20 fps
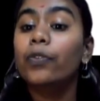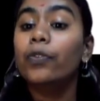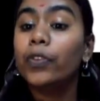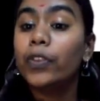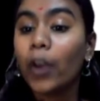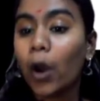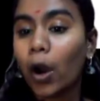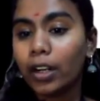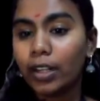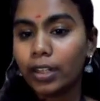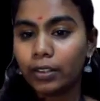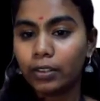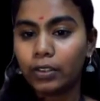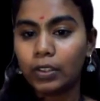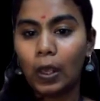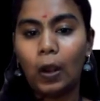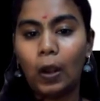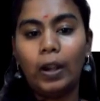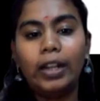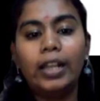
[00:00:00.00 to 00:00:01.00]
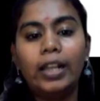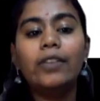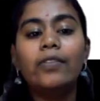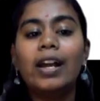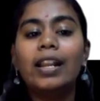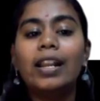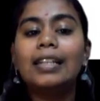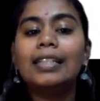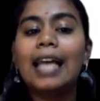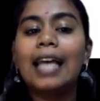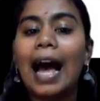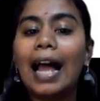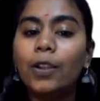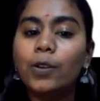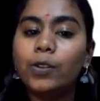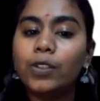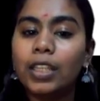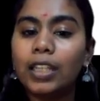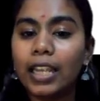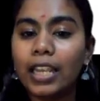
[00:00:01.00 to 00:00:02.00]
thought disorder, whereas
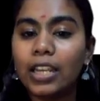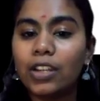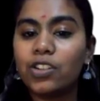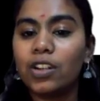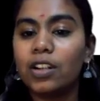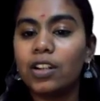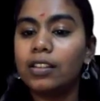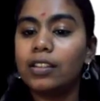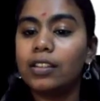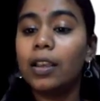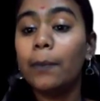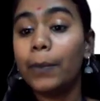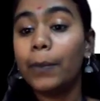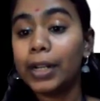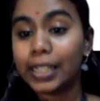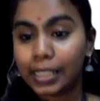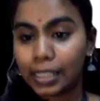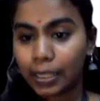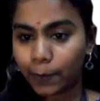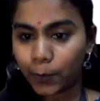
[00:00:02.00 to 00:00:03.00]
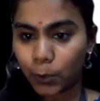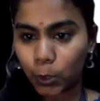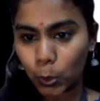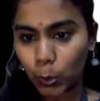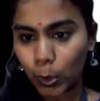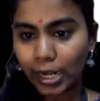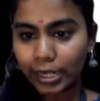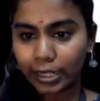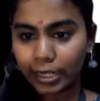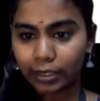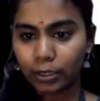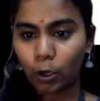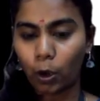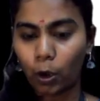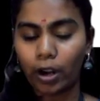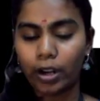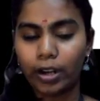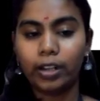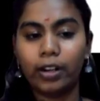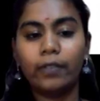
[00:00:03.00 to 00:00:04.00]
hallucination is a perceptual
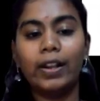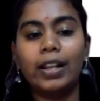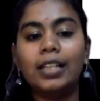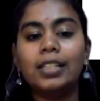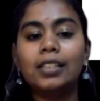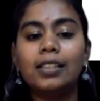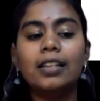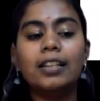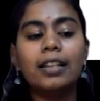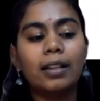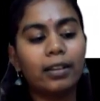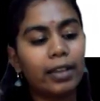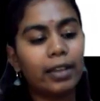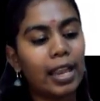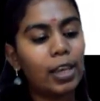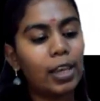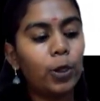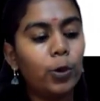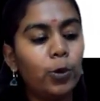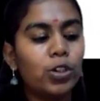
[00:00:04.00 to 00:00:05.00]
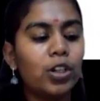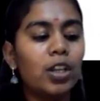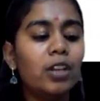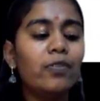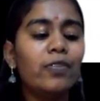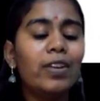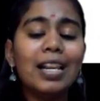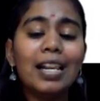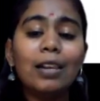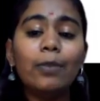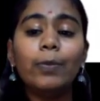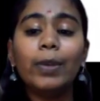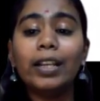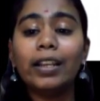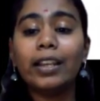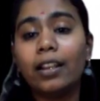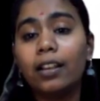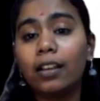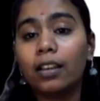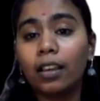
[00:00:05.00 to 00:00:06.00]
disorder. Whereas in delusion, we will be
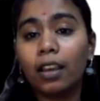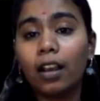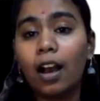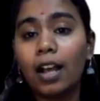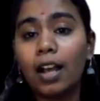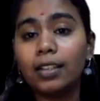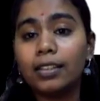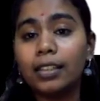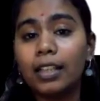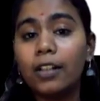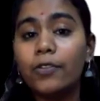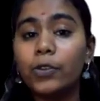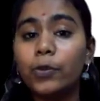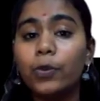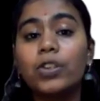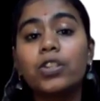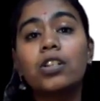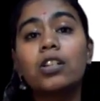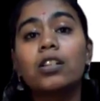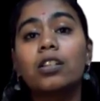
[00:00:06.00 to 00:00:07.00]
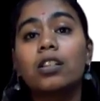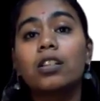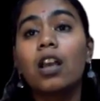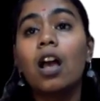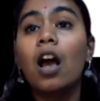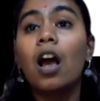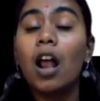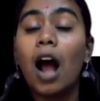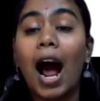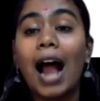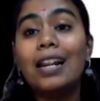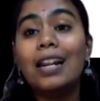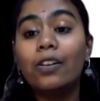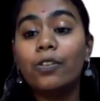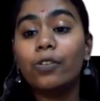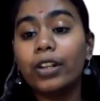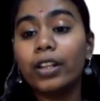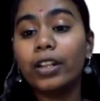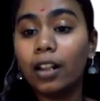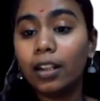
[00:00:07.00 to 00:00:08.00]
thinking ourselves which is
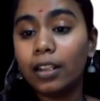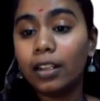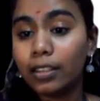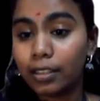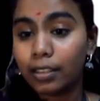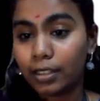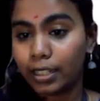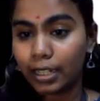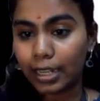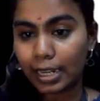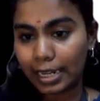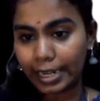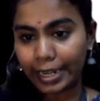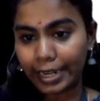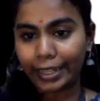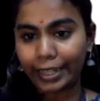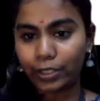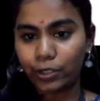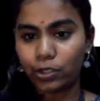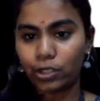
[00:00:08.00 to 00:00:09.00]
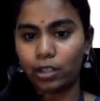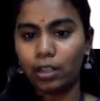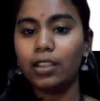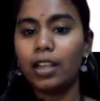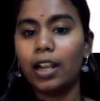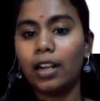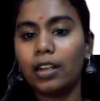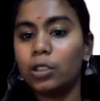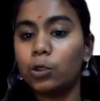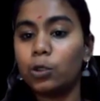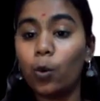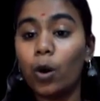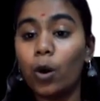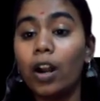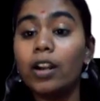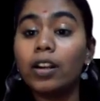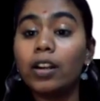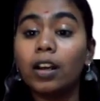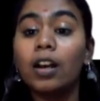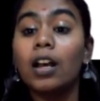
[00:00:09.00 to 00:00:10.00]
unrealistic in nature. That is
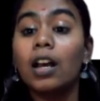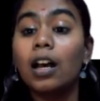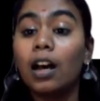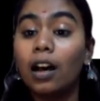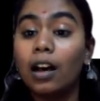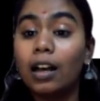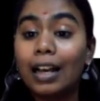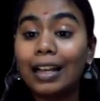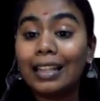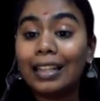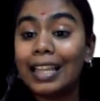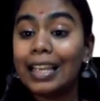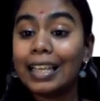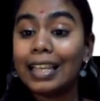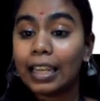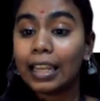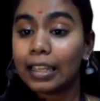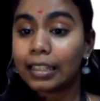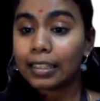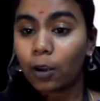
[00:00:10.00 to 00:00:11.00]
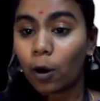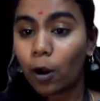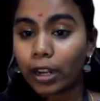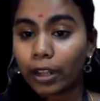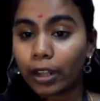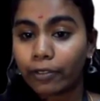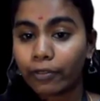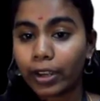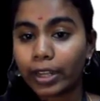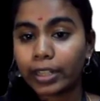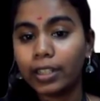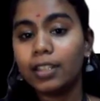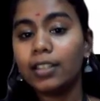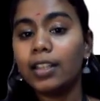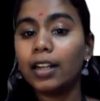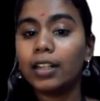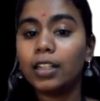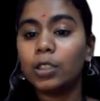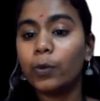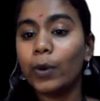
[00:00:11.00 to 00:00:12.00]
what our thinking is got affected.
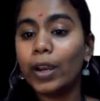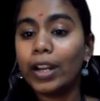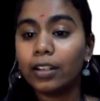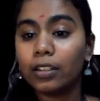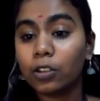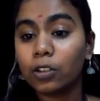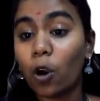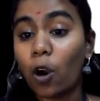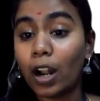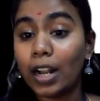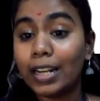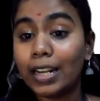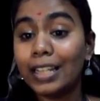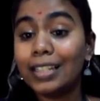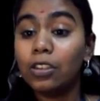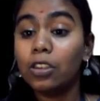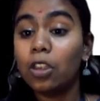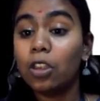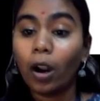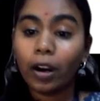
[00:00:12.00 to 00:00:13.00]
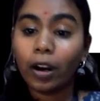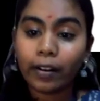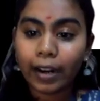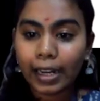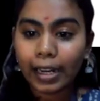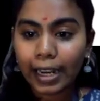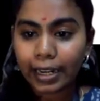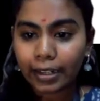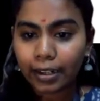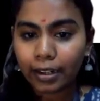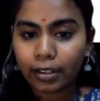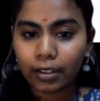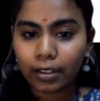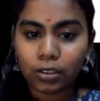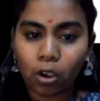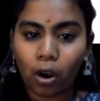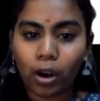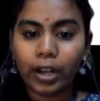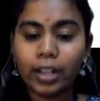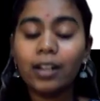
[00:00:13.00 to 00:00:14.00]
That is why it is called a thought-related
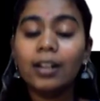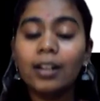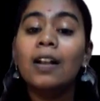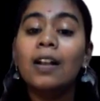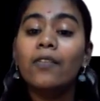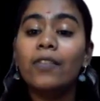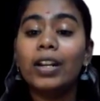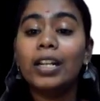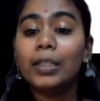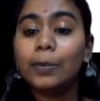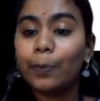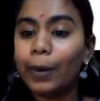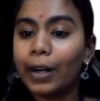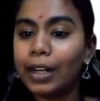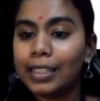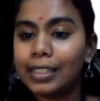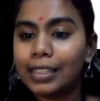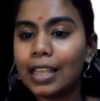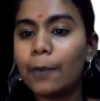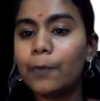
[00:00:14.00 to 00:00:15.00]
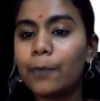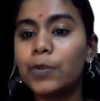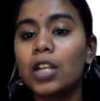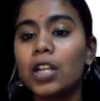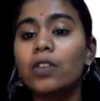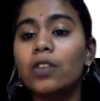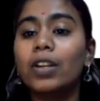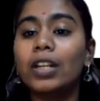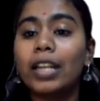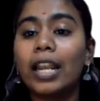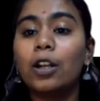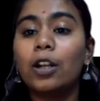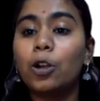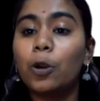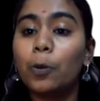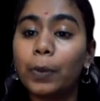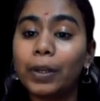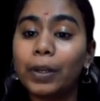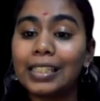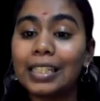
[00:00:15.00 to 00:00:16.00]
disorder. Whereas perception, we tend to
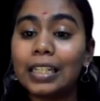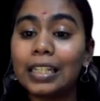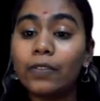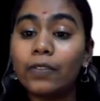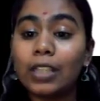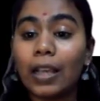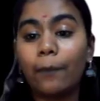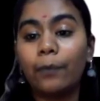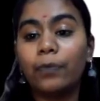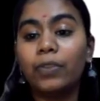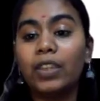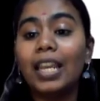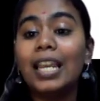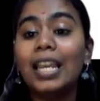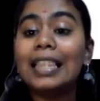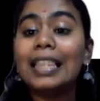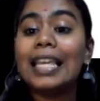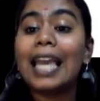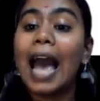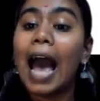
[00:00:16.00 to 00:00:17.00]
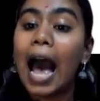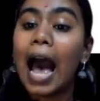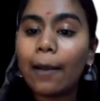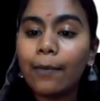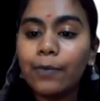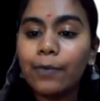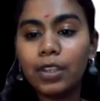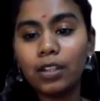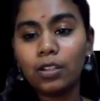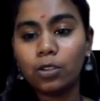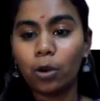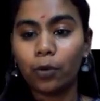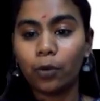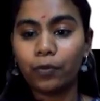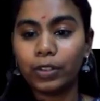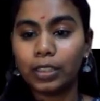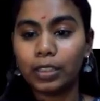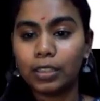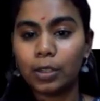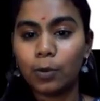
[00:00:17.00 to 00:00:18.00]
perceive something in the absence of
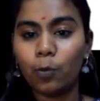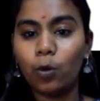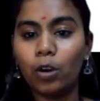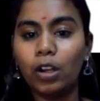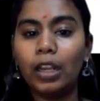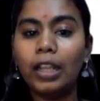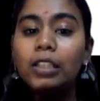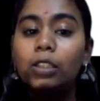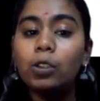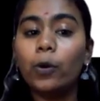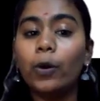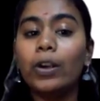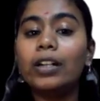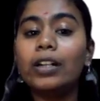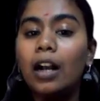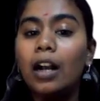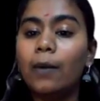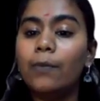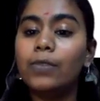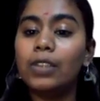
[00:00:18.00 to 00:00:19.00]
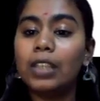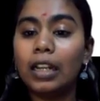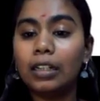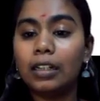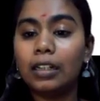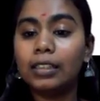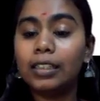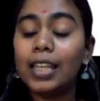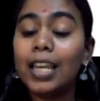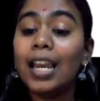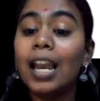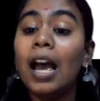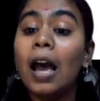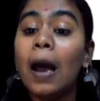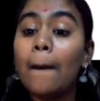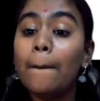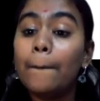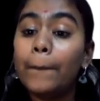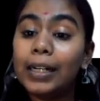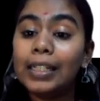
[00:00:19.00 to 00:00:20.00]
a stimulus, so it comes under the
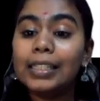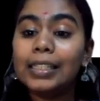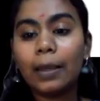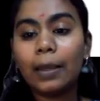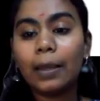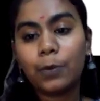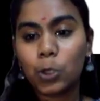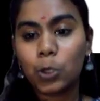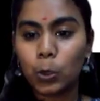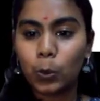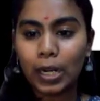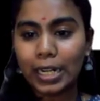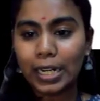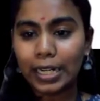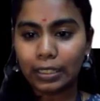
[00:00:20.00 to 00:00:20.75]
perceptual